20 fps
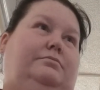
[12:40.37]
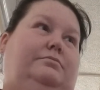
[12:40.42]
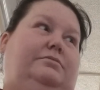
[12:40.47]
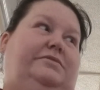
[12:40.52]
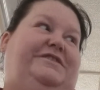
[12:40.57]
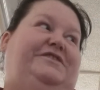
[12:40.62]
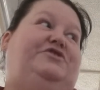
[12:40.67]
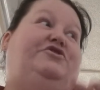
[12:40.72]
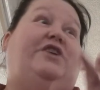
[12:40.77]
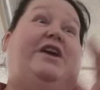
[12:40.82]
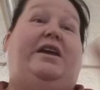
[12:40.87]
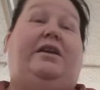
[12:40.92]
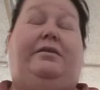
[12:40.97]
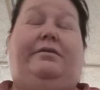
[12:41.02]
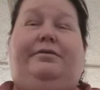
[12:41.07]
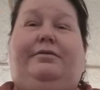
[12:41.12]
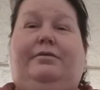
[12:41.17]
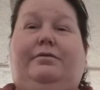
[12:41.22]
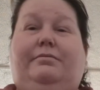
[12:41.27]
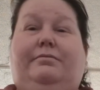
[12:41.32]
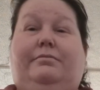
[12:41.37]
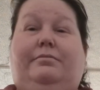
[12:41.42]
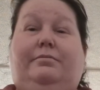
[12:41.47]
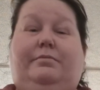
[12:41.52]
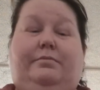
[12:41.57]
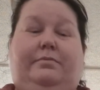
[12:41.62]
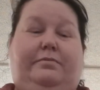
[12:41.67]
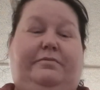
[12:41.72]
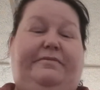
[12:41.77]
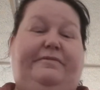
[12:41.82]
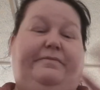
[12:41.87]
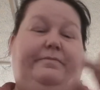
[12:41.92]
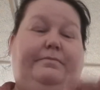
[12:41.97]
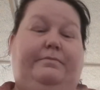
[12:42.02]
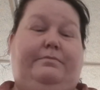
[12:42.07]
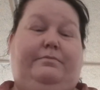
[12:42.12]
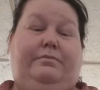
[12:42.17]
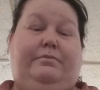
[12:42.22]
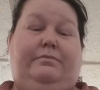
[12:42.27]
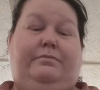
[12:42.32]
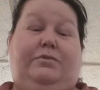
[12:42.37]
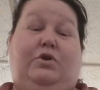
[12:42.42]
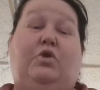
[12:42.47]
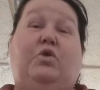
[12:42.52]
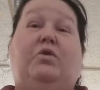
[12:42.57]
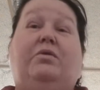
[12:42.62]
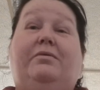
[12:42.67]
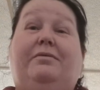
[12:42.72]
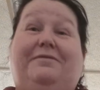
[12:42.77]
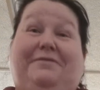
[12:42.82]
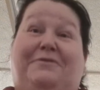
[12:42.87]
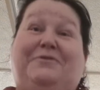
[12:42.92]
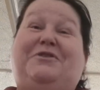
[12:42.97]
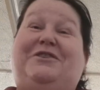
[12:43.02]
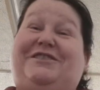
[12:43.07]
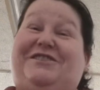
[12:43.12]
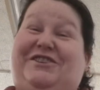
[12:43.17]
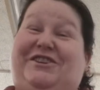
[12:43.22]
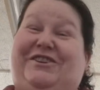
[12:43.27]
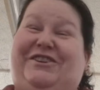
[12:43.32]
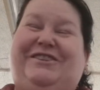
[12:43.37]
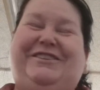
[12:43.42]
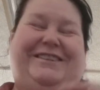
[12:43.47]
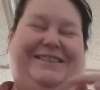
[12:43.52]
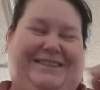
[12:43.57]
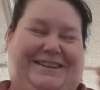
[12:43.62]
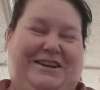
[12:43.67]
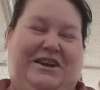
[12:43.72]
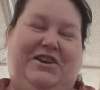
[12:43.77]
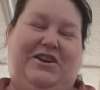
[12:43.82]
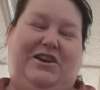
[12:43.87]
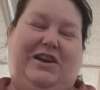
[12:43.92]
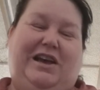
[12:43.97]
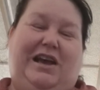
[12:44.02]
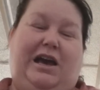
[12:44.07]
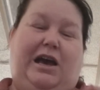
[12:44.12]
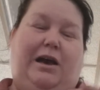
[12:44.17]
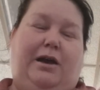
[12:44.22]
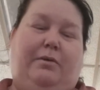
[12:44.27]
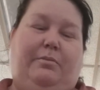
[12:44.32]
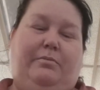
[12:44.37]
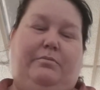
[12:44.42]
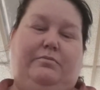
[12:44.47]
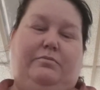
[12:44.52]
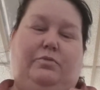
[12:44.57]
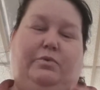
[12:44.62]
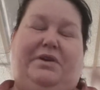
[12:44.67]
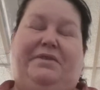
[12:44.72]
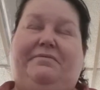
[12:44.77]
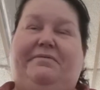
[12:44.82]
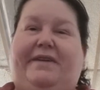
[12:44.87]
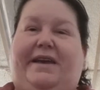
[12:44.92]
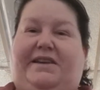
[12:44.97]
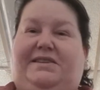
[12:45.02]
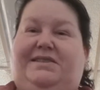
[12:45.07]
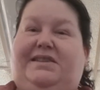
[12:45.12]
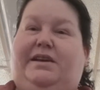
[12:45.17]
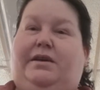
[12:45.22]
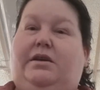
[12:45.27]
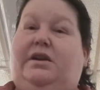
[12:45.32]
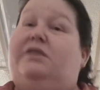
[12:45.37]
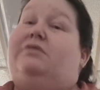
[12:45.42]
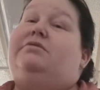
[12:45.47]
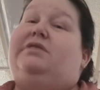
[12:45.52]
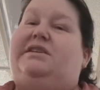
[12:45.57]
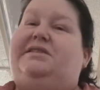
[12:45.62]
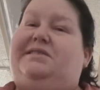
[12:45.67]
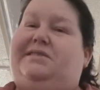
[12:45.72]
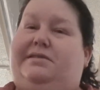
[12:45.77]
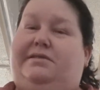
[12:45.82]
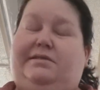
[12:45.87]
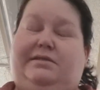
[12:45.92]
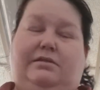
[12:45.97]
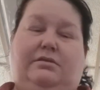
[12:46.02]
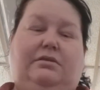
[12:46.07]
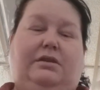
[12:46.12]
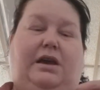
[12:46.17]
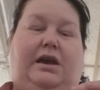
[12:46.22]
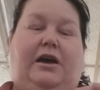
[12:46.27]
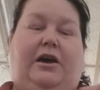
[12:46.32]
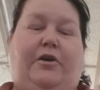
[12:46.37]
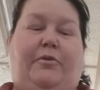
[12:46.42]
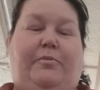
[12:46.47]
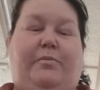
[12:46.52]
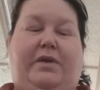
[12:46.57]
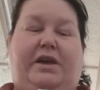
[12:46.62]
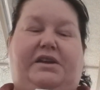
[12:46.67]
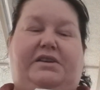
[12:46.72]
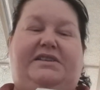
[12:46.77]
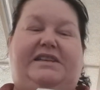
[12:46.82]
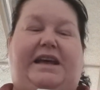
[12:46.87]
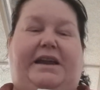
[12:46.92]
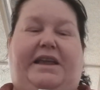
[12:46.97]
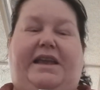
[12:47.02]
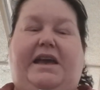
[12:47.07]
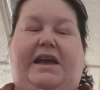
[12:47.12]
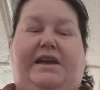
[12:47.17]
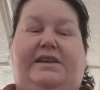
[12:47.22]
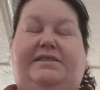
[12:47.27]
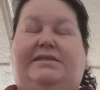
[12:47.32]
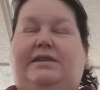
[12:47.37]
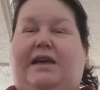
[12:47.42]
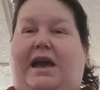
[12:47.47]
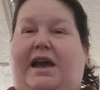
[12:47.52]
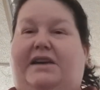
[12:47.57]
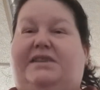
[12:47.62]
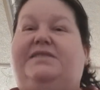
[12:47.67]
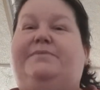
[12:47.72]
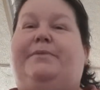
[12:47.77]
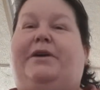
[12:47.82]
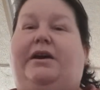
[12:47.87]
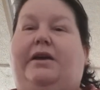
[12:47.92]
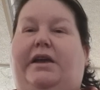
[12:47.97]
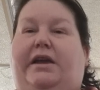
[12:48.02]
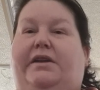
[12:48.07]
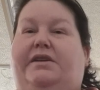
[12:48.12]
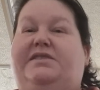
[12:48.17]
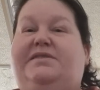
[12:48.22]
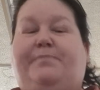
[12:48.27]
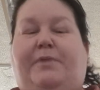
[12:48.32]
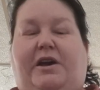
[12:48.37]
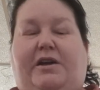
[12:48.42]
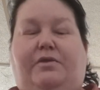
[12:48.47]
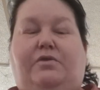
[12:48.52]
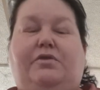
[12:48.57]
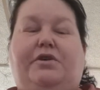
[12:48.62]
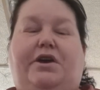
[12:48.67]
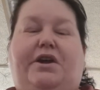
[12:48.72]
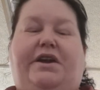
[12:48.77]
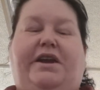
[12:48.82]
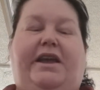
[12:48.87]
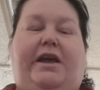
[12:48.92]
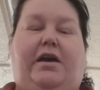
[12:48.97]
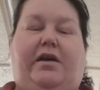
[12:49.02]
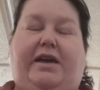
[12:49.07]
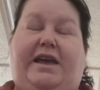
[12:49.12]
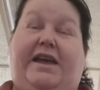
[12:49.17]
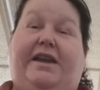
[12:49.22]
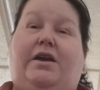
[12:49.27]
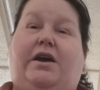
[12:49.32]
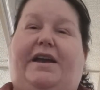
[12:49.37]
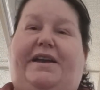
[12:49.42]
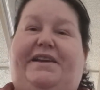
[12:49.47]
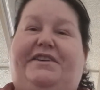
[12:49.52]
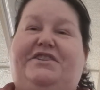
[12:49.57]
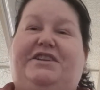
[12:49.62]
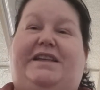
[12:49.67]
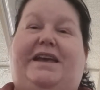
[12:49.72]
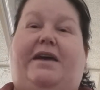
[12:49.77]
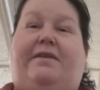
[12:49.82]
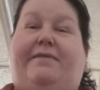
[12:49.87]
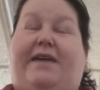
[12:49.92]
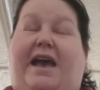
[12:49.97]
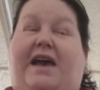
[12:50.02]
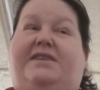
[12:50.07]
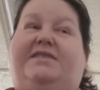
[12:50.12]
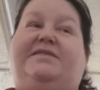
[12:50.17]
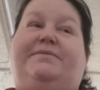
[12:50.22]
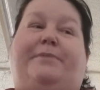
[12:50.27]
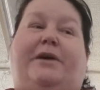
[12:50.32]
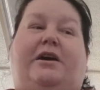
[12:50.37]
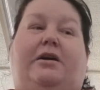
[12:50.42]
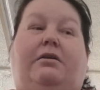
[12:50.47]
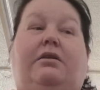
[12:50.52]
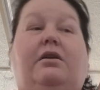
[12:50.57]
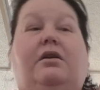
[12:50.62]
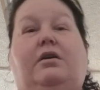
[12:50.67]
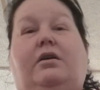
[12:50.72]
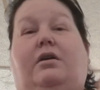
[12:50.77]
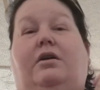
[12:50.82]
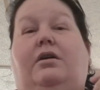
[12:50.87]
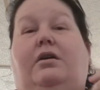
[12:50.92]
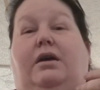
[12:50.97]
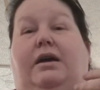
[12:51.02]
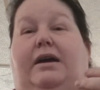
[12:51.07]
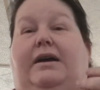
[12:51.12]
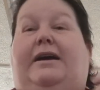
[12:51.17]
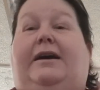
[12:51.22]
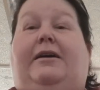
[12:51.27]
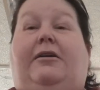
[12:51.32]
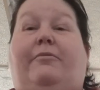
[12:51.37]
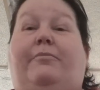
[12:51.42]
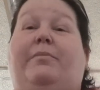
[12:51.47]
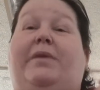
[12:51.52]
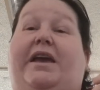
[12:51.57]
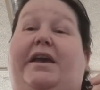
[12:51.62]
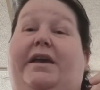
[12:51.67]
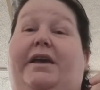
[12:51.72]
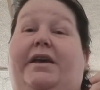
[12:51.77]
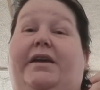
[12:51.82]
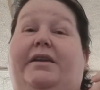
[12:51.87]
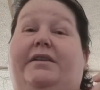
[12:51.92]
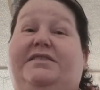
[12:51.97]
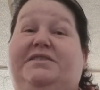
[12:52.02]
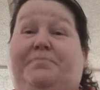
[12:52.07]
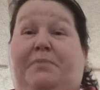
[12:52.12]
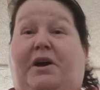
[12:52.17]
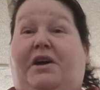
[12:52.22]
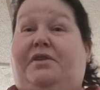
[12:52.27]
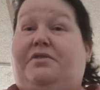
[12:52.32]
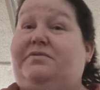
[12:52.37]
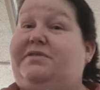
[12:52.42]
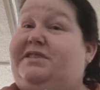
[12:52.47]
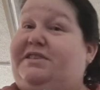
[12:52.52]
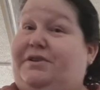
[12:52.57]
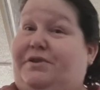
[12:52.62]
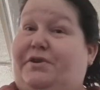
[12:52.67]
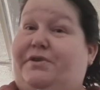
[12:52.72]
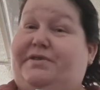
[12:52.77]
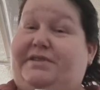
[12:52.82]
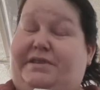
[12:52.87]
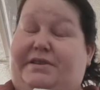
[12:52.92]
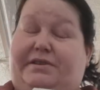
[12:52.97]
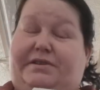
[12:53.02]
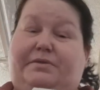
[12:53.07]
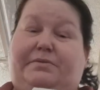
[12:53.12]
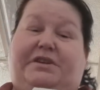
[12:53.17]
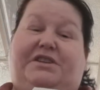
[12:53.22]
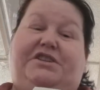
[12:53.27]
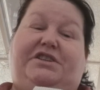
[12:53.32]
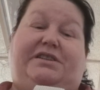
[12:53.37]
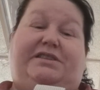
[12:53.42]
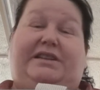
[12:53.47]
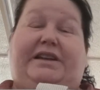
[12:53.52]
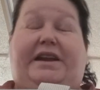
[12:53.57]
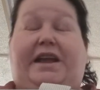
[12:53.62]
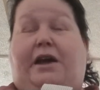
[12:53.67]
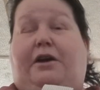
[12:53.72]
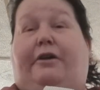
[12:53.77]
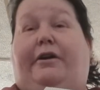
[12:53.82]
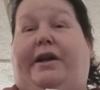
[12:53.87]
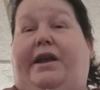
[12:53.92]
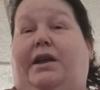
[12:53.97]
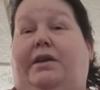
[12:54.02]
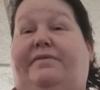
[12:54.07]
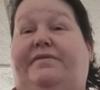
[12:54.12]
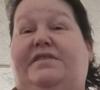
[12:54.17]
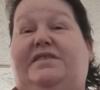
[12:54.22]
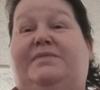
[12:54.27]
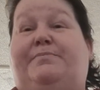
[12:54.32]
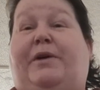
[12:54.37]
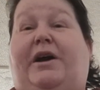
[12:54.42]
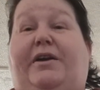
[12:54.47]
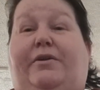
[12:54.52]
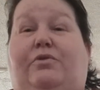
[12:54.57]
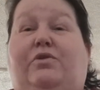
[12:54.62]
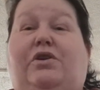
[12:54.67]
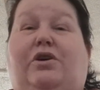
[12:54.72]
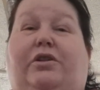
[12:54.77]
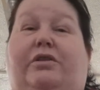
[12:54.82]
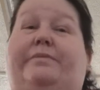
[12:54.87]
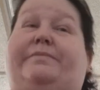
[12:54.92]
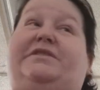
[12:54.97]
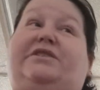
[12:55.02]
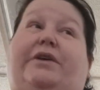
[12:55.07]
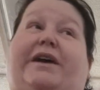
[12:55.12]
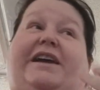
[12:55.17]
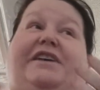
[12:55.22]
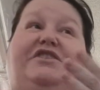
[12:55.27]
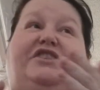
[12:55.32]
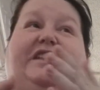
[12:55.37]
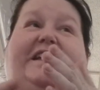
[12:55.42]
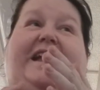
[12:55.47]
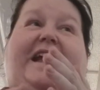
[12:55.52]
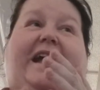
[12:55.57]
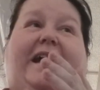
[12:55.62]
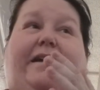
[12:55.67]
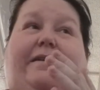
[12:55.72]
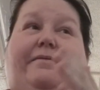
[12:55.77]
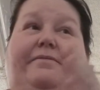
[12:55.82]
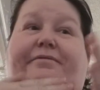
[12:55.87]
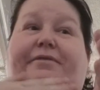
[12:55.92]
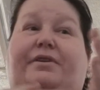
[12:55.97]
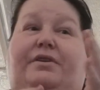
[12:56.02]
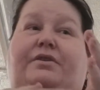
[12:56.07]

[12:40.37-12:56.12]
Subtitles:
strength or fortitude when facing illnesses. And Danny has asthma and a spinal hernia, and I actually have asthma and spinal stenosis, which is a narrowing of the spinal column. So I actually have